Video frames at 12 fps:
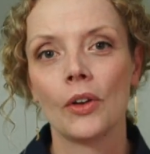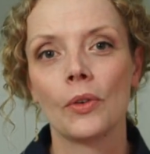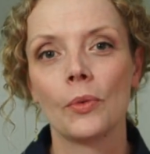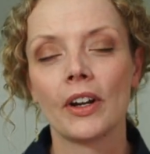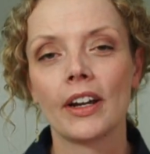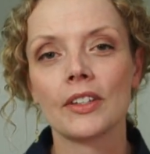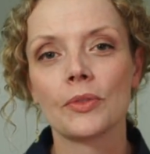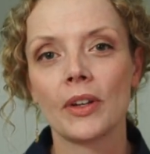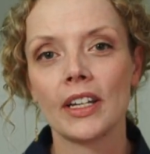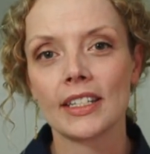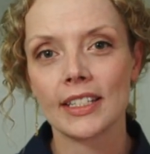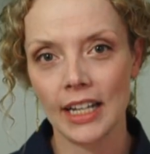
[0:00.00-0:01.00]
Whereas when
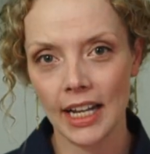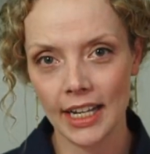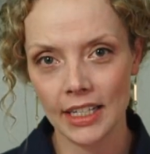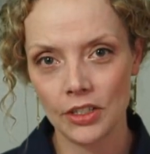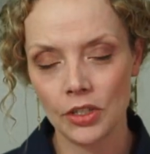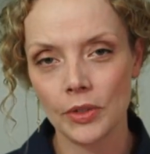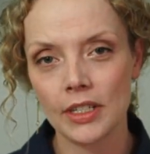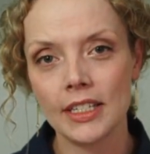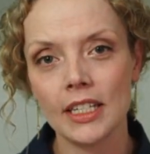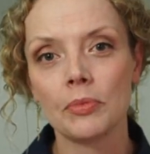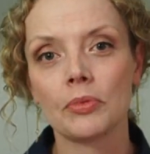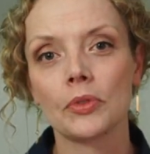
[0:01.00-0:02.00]
it's tied to a
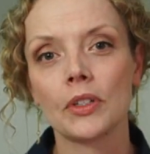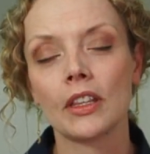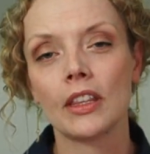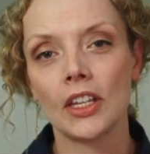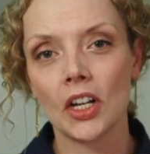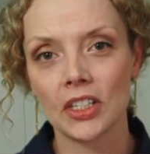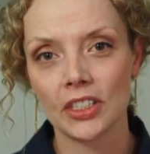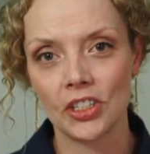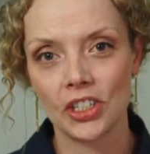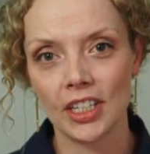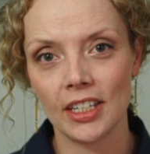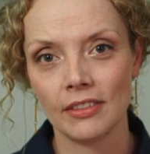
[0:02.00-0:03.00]
deep-rooted
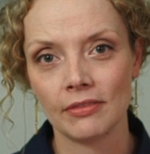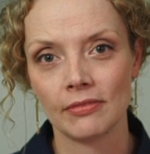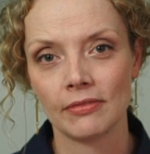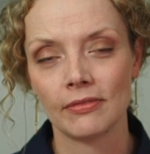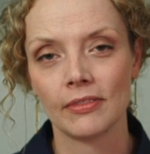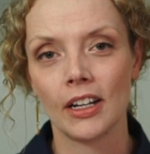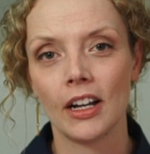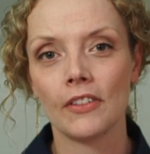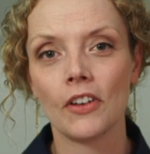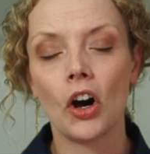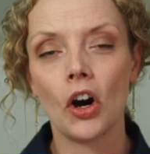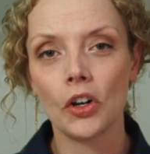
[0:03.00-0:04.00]
theology
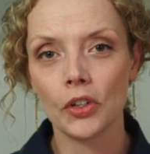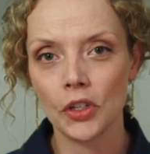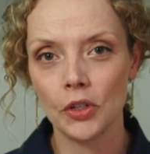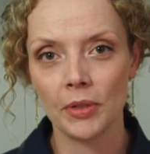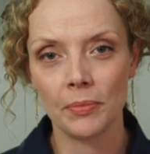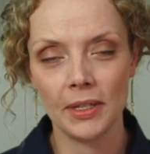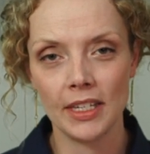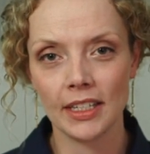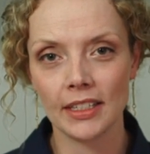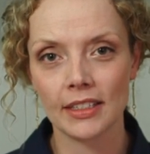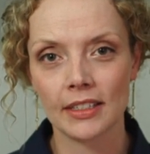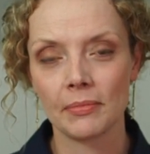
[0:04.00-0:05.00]
of all human
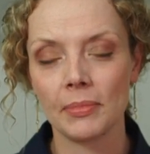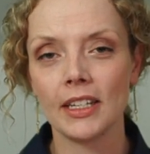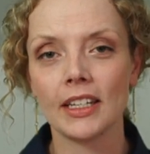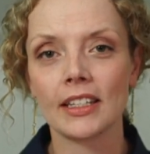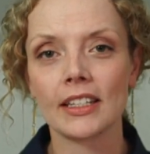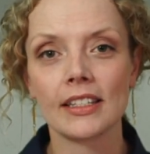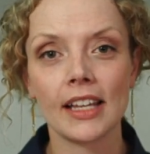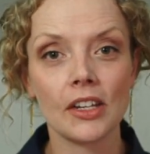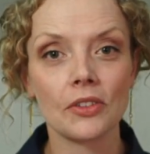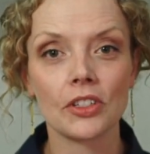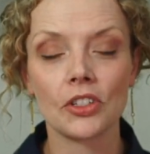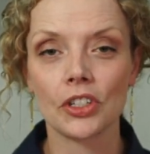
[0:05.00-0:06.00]
beings being the
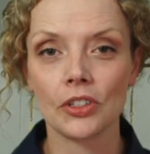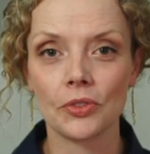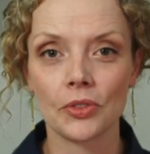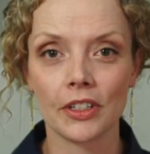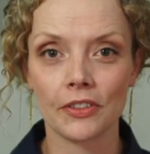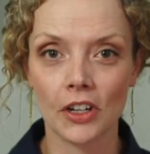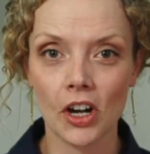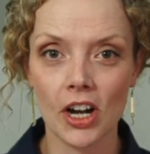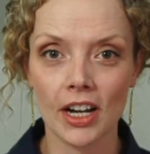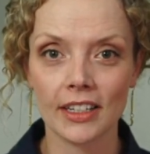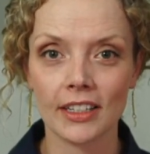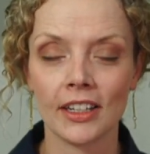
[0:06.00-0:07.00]
sacred children of
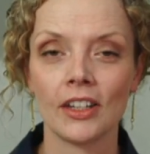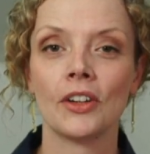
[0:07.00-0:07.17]
God,